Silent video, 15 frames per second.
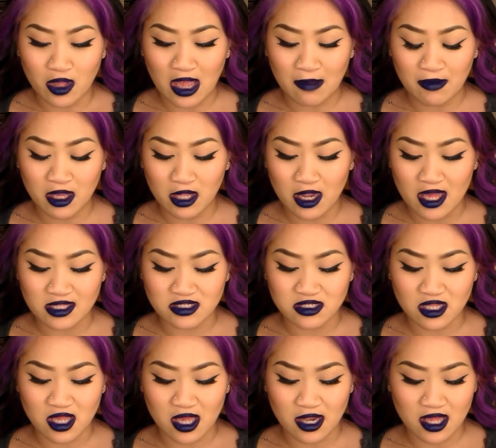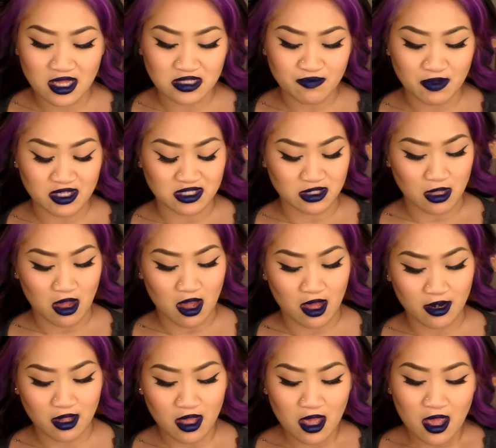I mean, it is, but it's not.